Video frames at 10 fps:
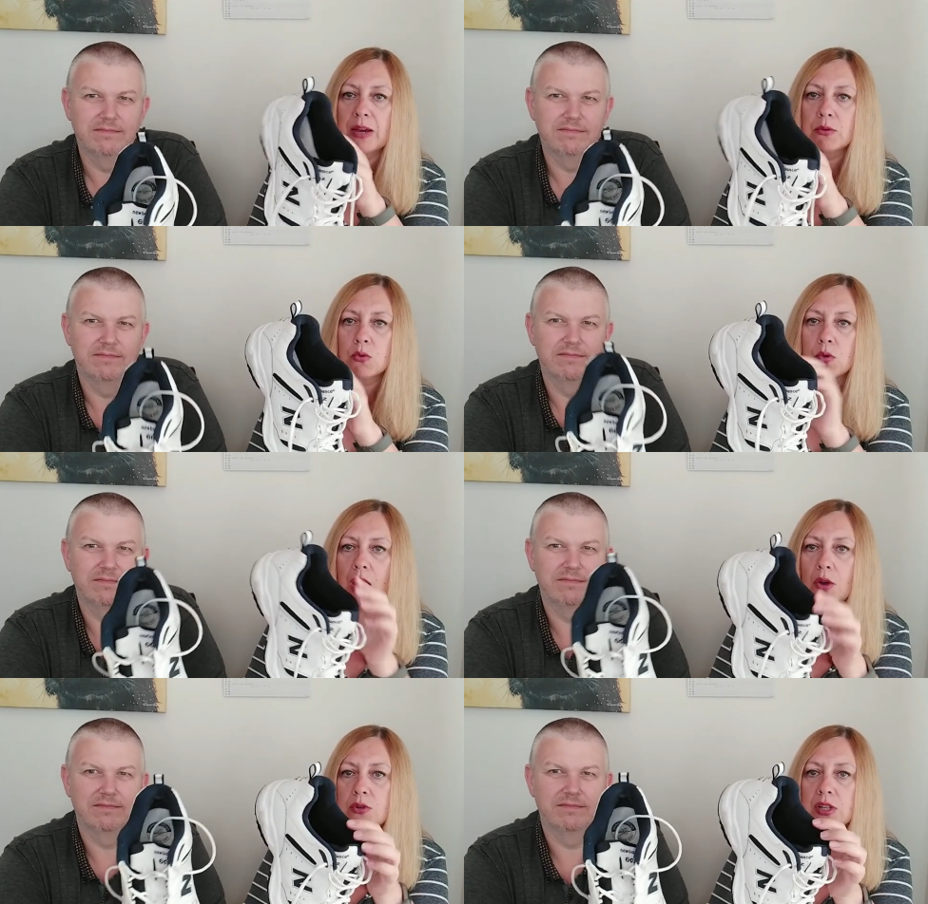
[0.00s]
Speaker 1: That was
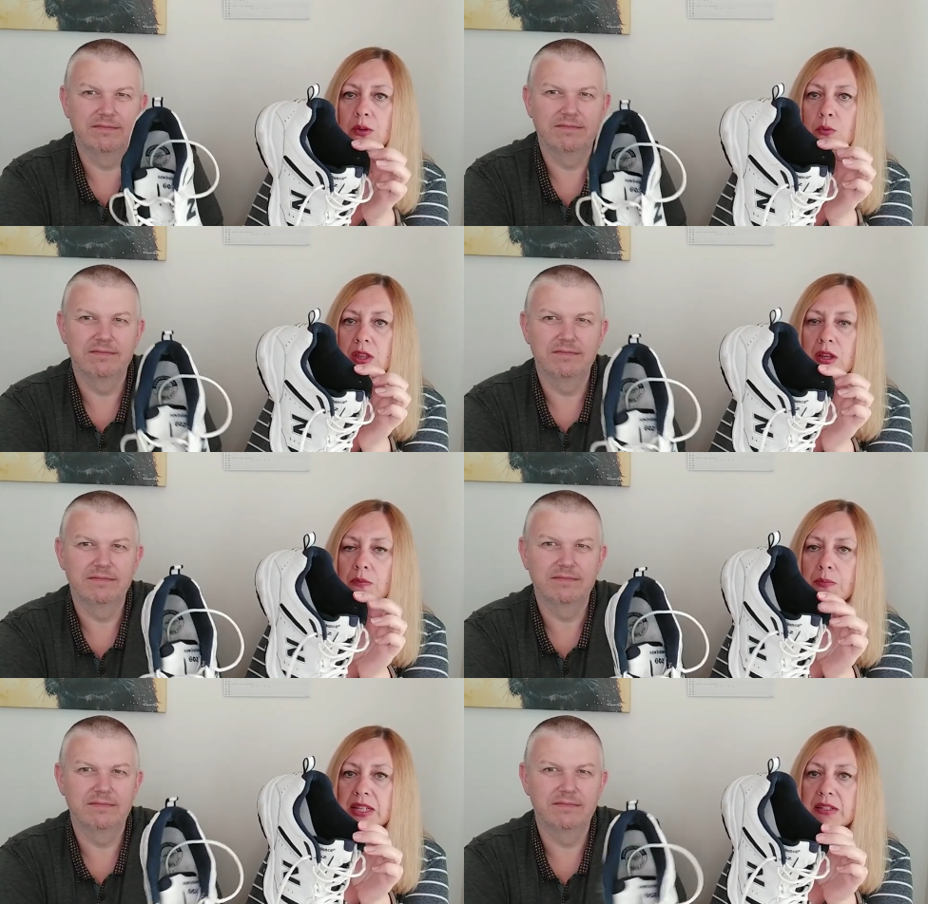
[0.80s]
all coated with
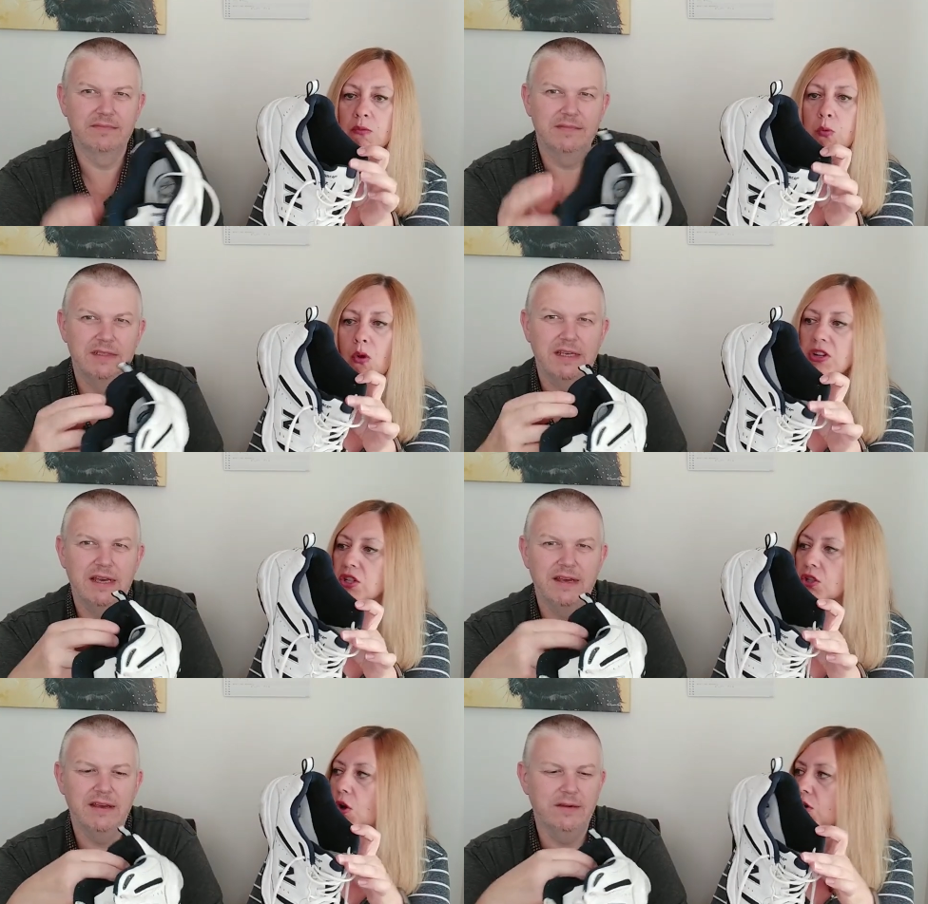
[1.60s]
like bits of
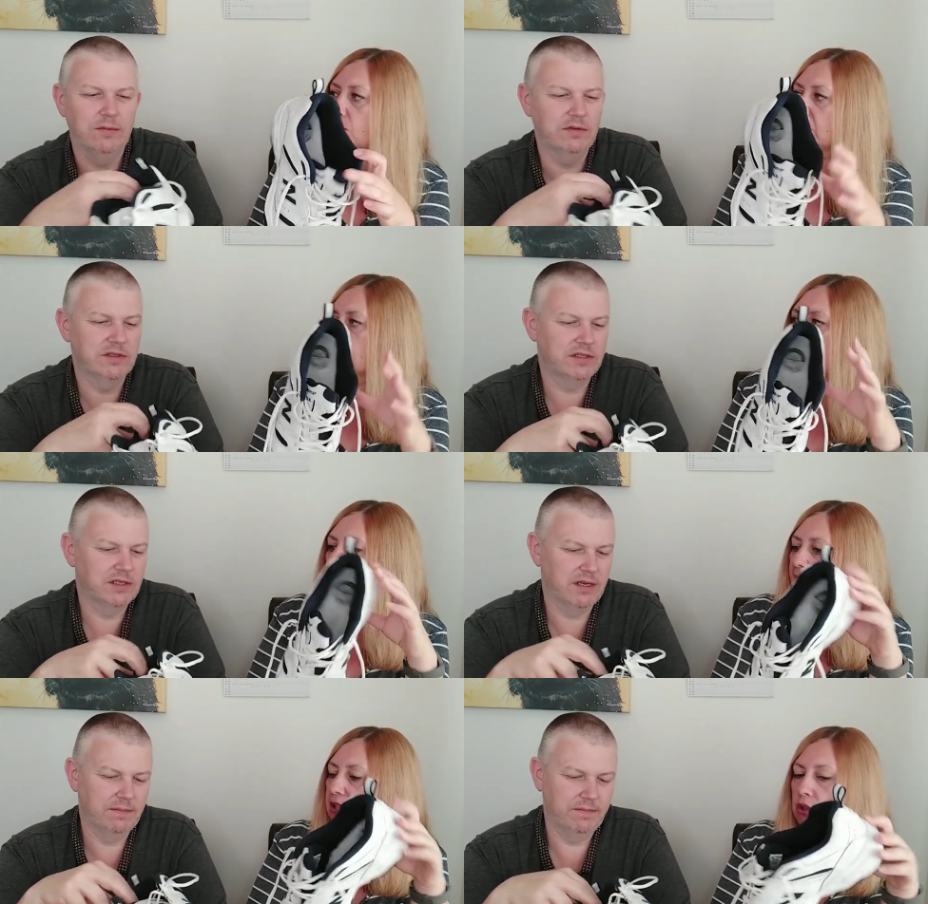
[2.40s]
white yeah, sock and bits
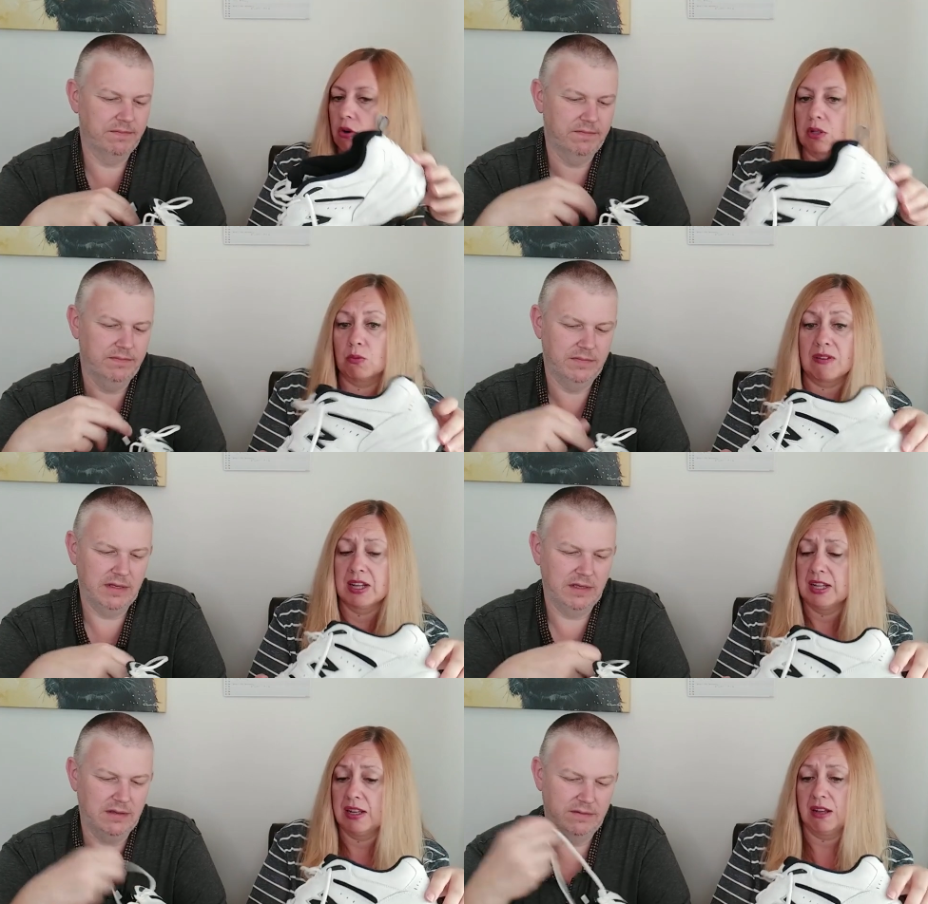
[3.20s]
of black um, sock and
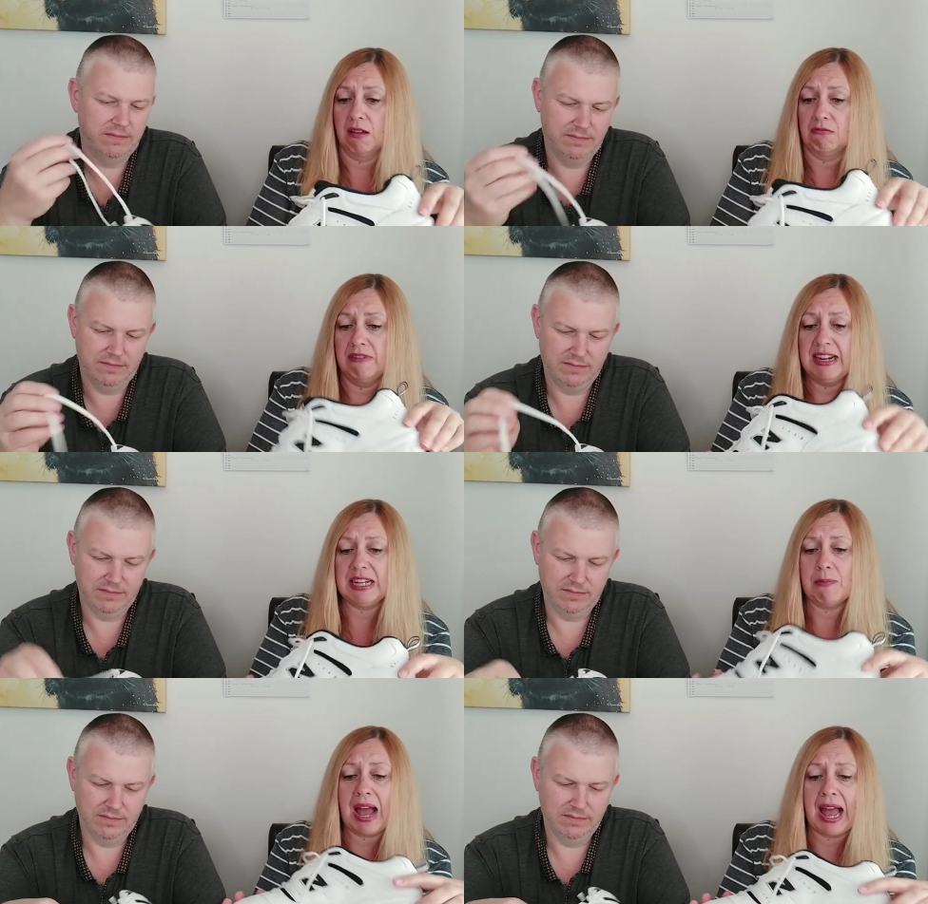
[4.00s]
whatever. Yeah
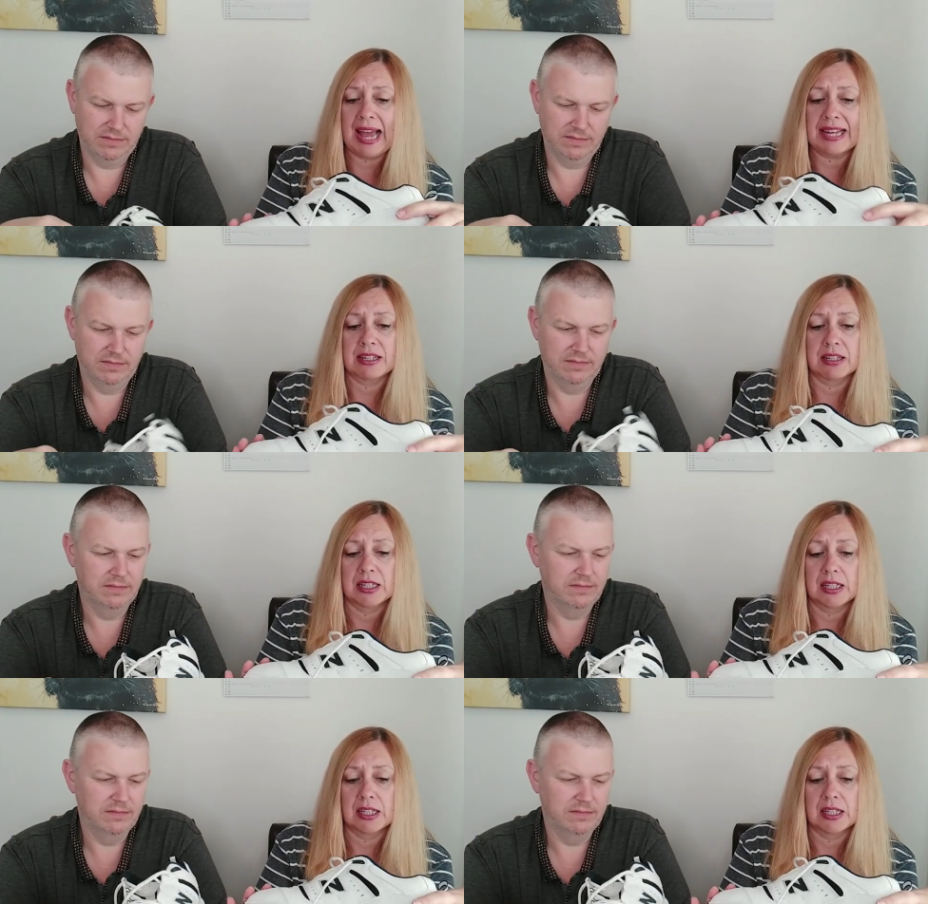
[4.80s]
really bad.